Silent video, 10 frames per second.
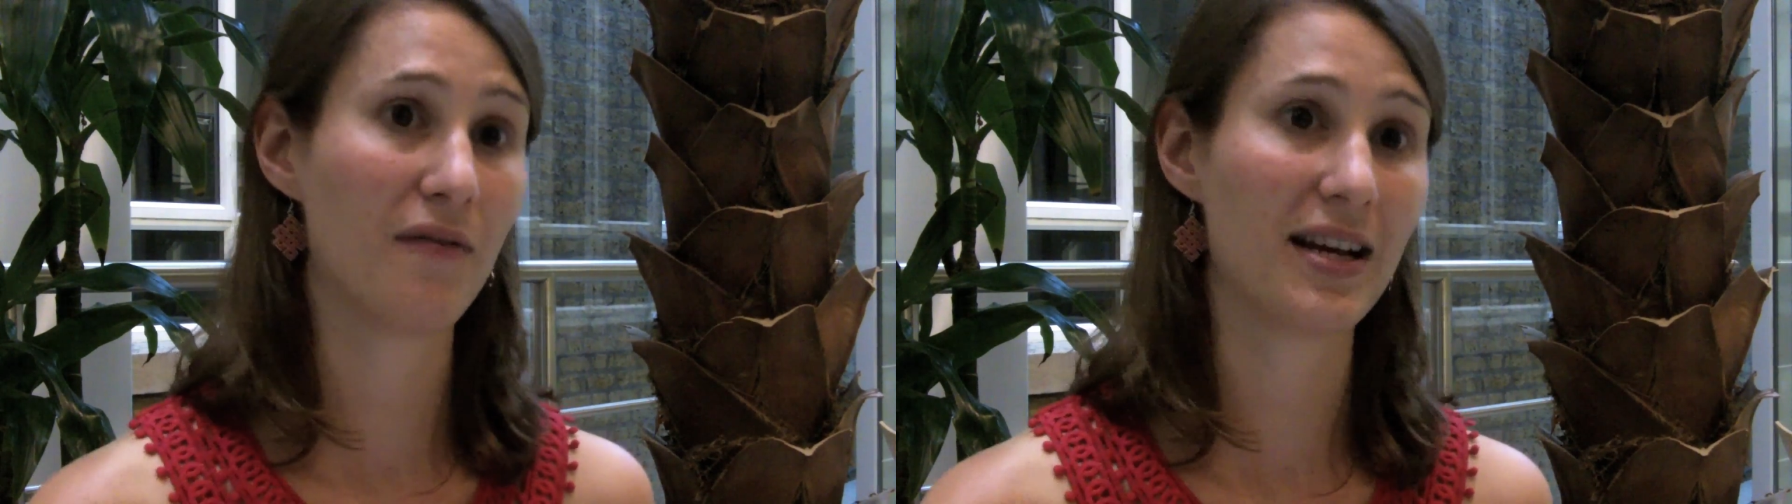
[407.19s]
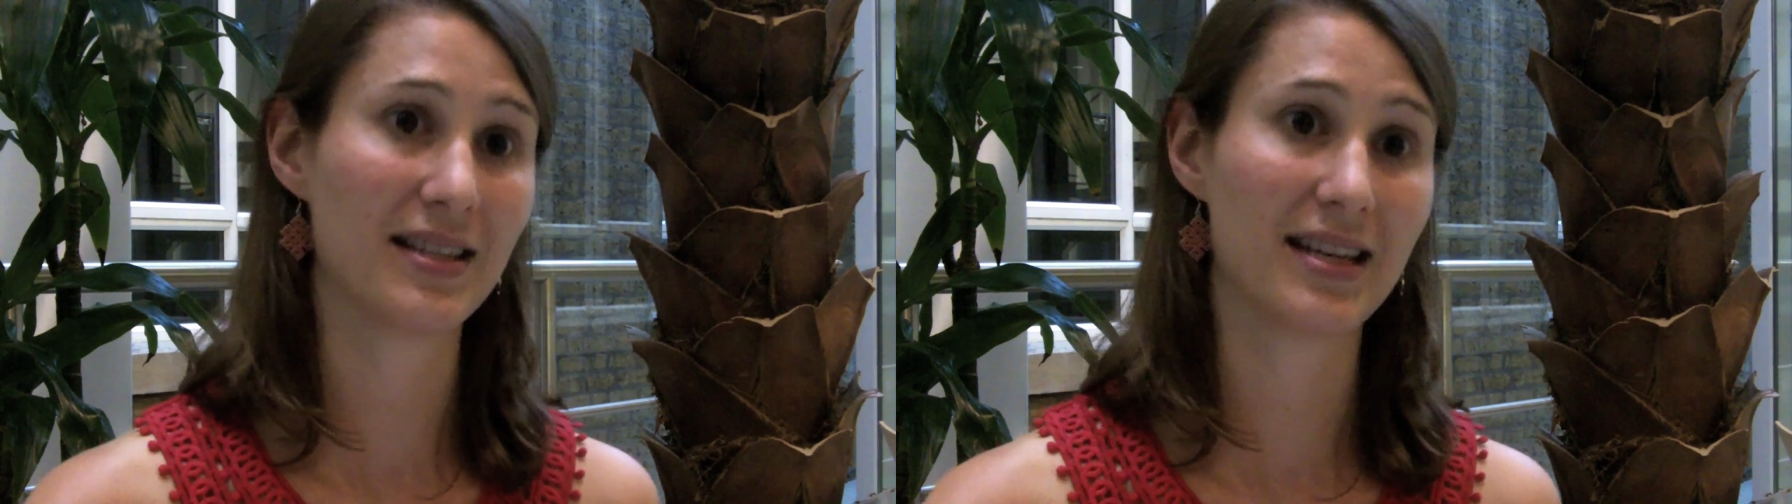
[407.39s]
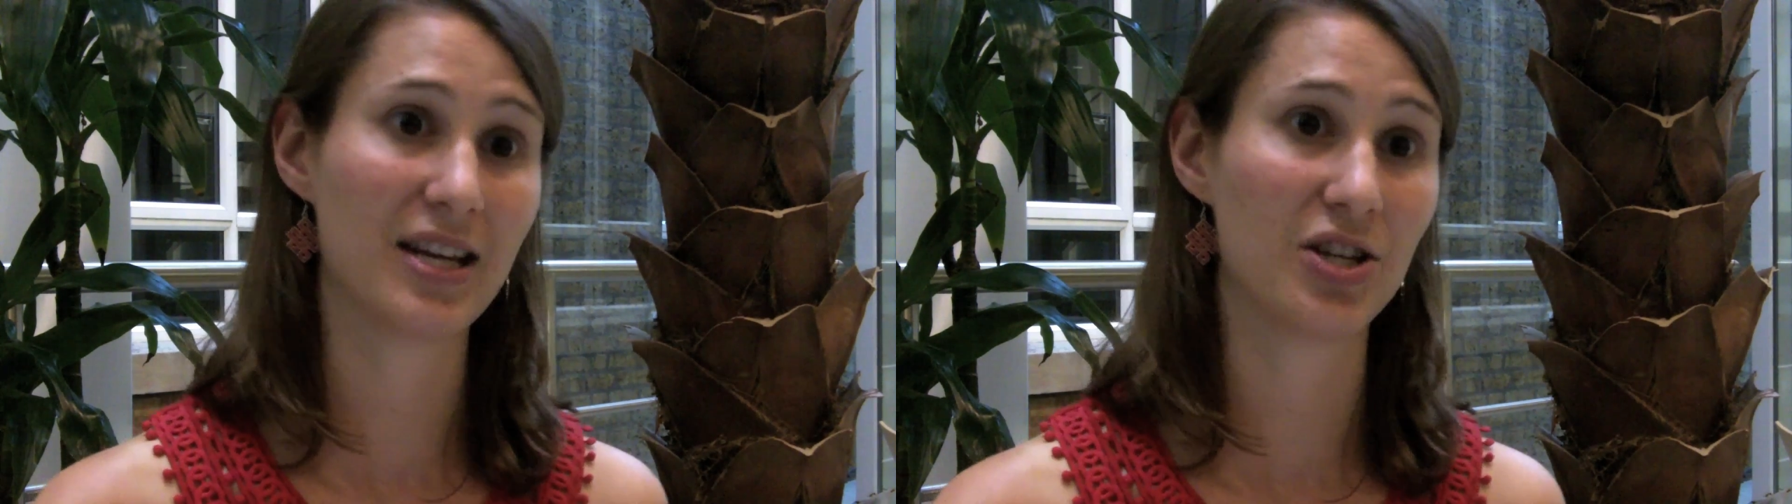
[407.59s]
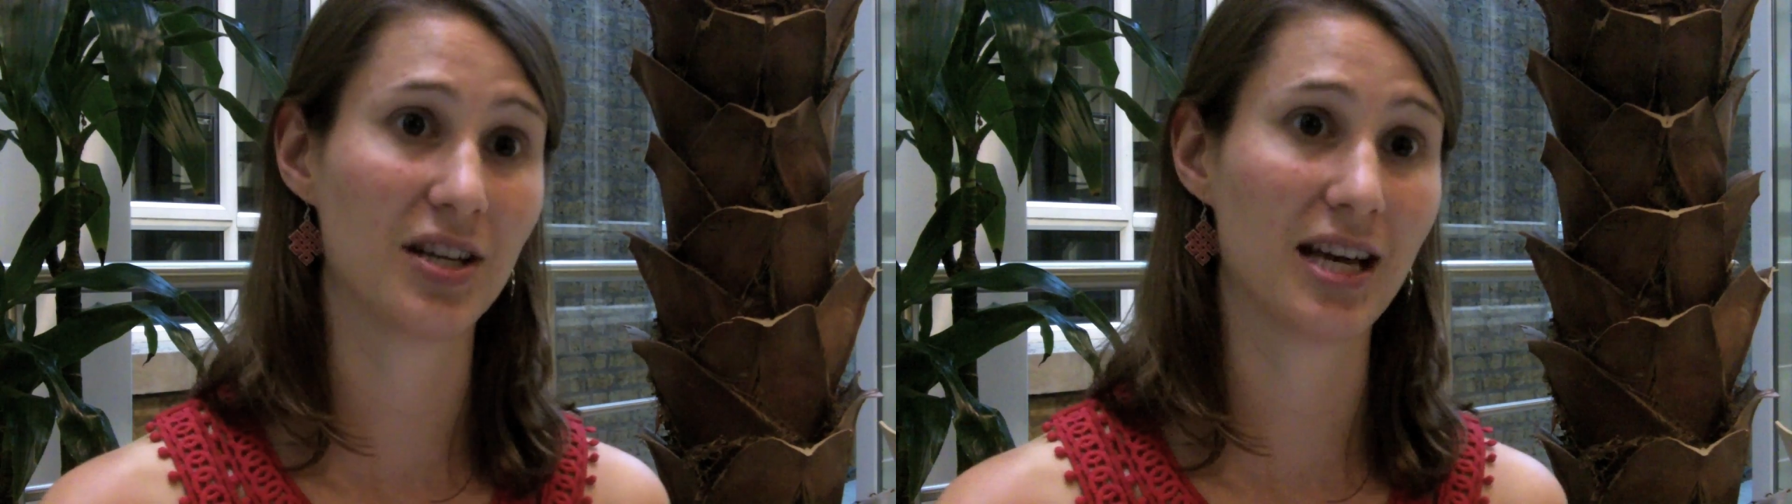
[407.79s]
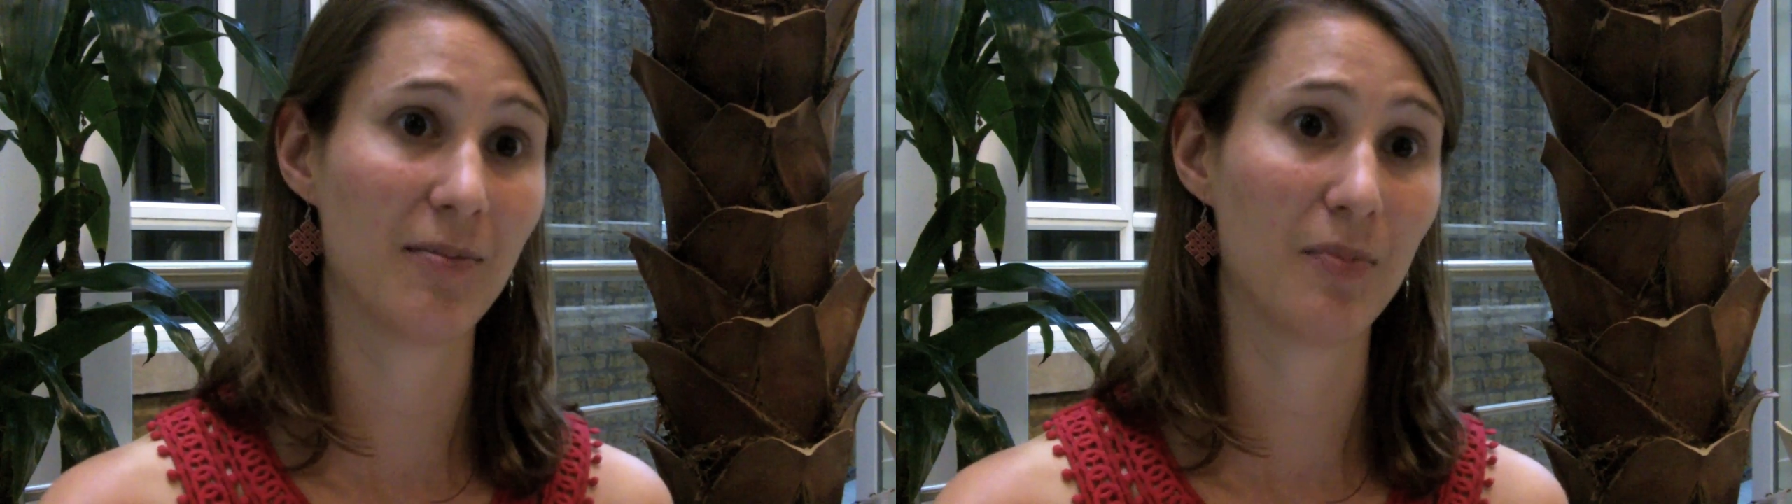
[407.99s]

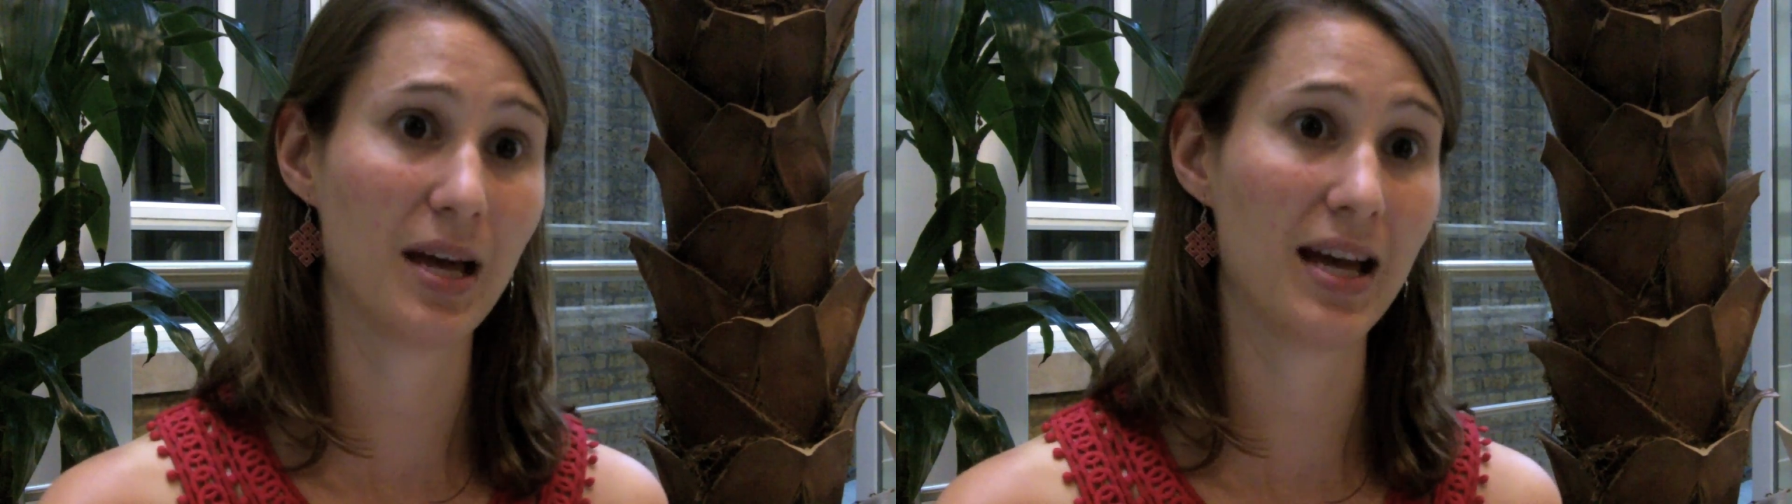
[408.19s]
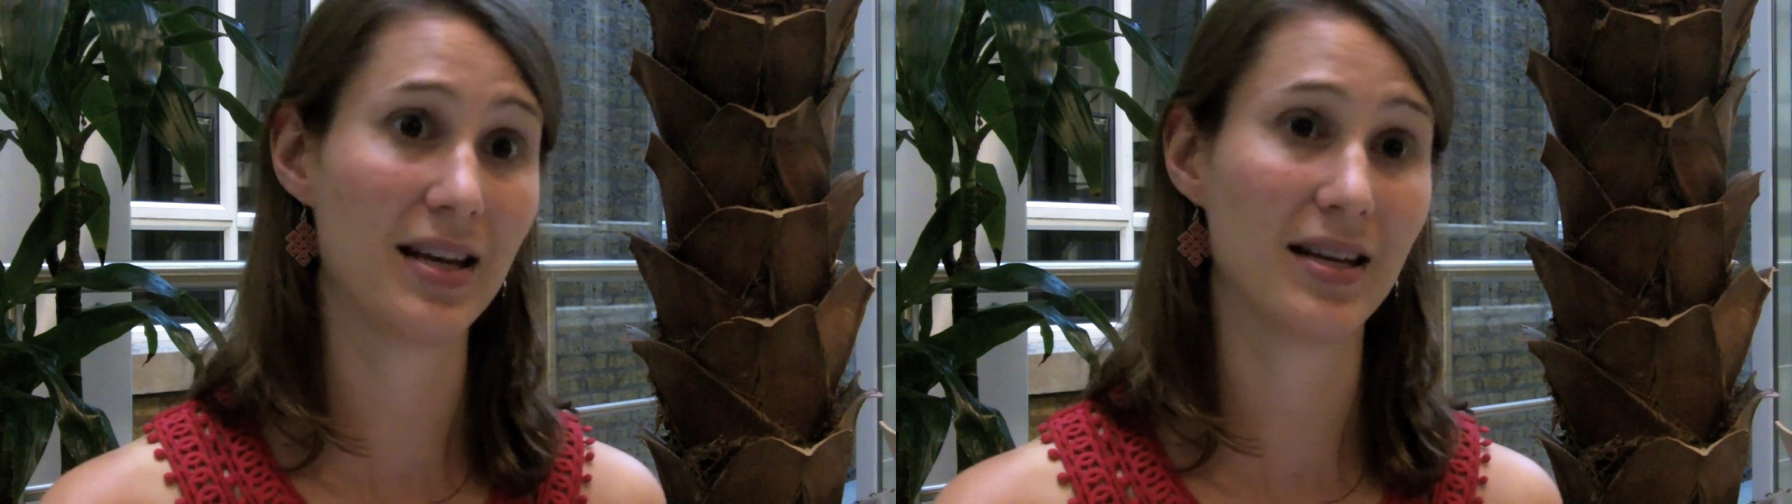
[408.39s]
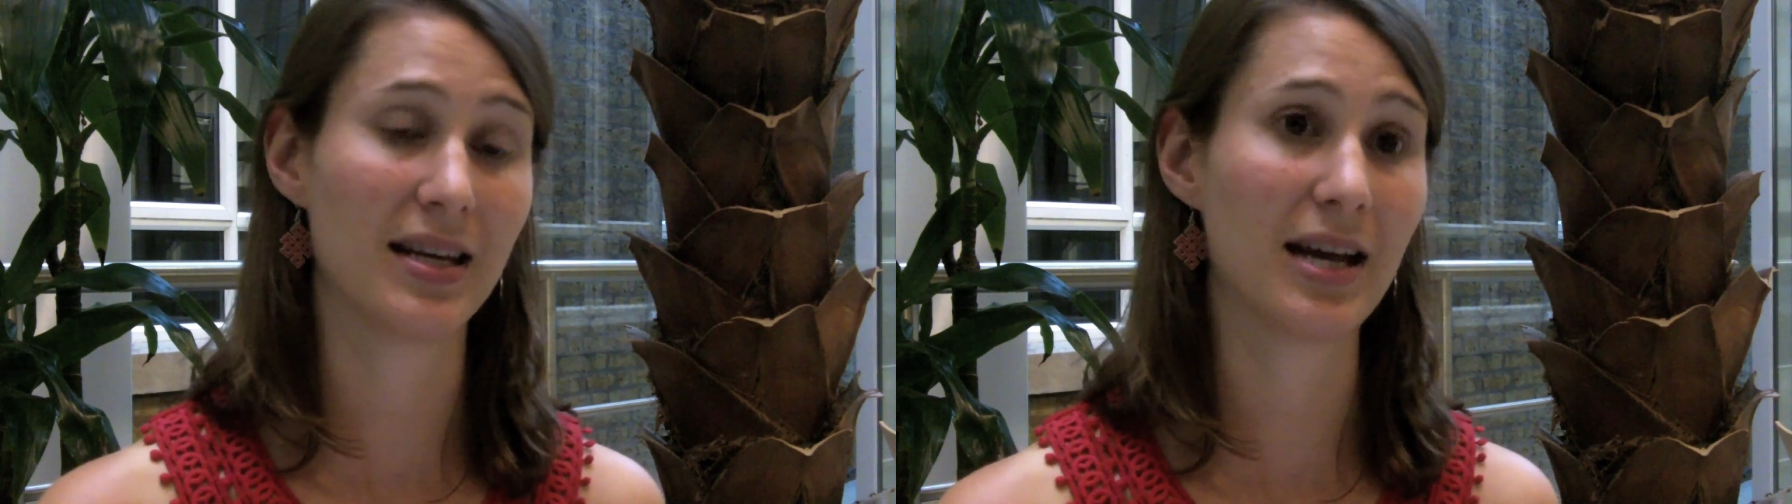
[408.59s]
vaccination campaign?